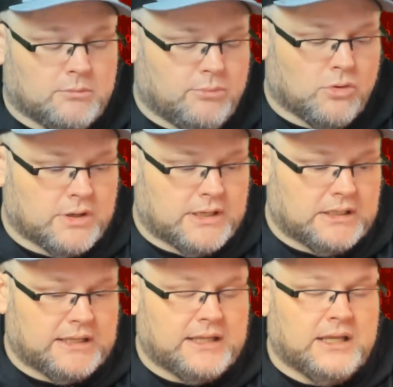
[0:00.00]

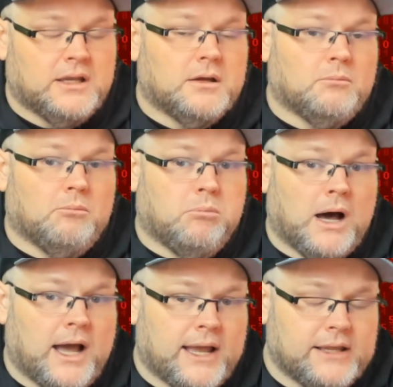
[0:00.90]
importantly,
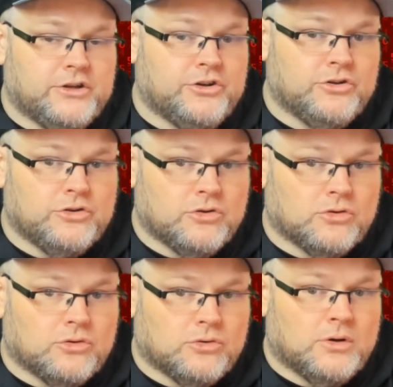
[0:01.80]
by
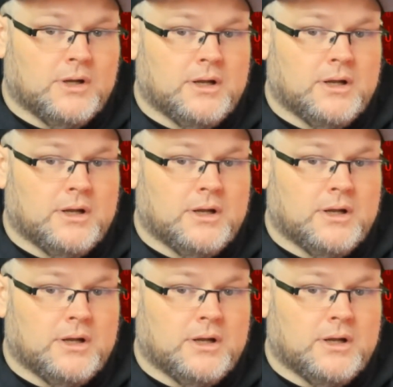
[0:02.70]
Google